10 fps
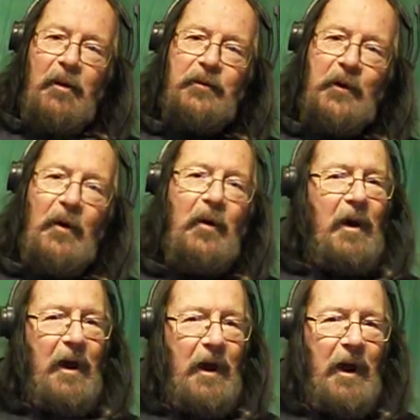
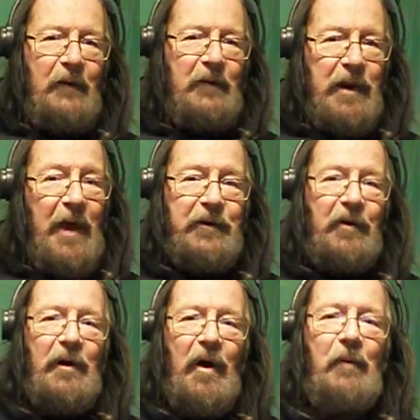So I would like
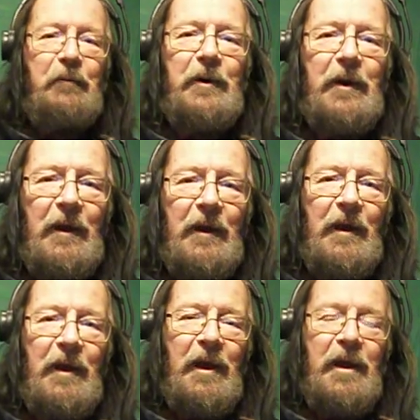your help
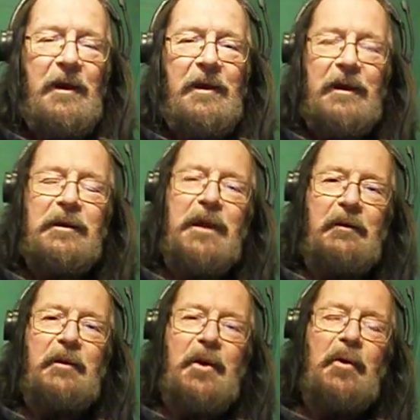in
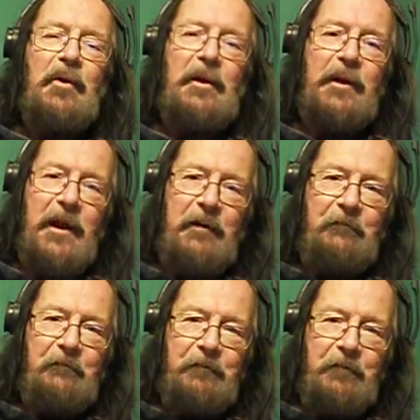giving her a
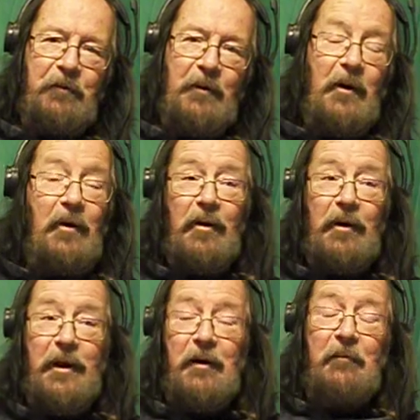name,
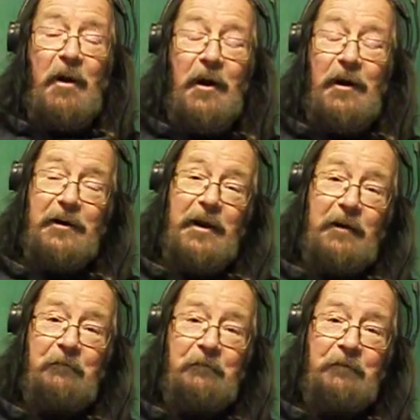or him a name.